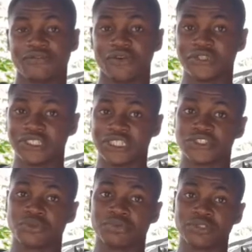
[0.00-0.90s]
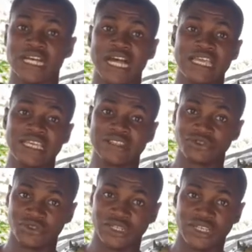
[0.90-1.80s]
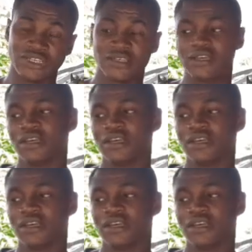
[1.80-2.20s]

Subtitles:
For instance, you put her in today